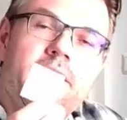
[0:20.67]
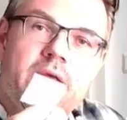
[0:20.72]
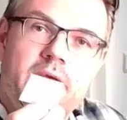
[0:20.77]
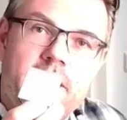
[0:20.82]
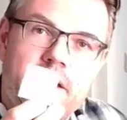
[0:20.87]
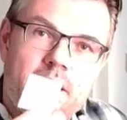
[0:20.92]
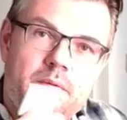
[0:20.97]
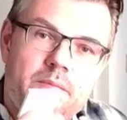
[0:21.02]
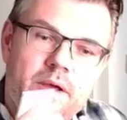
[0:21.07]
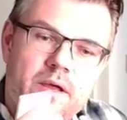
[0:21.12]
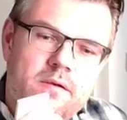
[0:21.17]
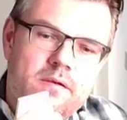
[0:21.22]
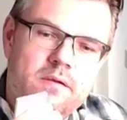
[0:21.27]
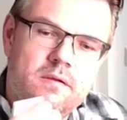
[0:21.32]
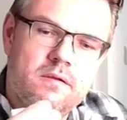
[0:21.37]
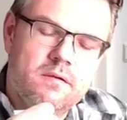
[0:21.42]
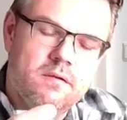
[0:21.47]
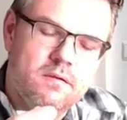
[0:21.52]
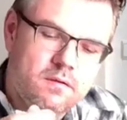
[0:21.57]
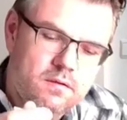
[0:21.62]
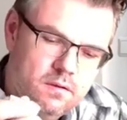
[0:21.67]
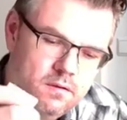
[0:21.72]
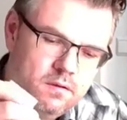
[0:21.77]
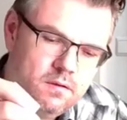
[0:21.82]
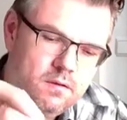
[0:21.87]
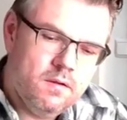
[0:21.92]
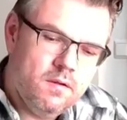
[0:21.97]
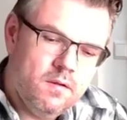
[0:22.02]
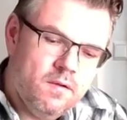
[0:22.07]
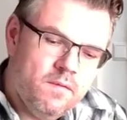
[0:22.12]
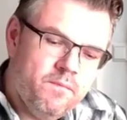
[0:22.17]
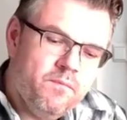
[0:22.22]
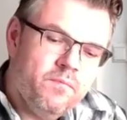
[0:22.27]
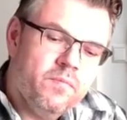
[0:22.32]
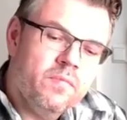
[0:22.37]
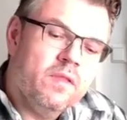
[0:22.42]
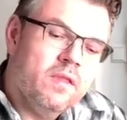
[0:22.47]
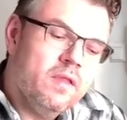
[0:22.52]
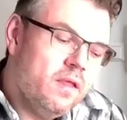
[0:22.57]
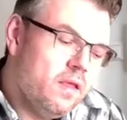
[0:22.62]
element. Yeah?
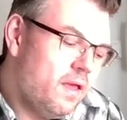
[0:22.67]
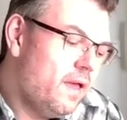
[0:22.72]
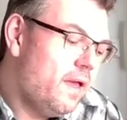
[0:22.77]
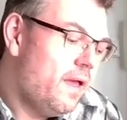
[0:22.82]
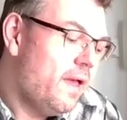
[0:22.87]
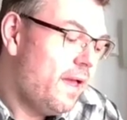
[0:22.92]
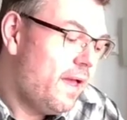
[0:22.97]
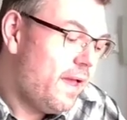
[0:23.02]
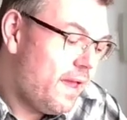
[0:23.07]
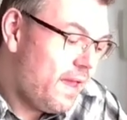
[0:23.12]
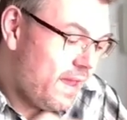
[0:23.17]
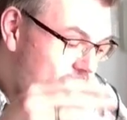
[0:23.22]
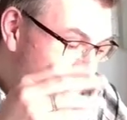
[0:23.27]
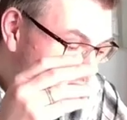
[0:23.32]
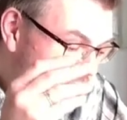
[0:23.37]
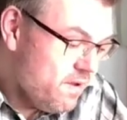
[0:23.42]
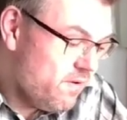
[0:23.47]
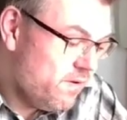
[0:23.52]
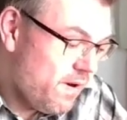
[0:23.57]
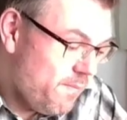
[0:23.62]
Here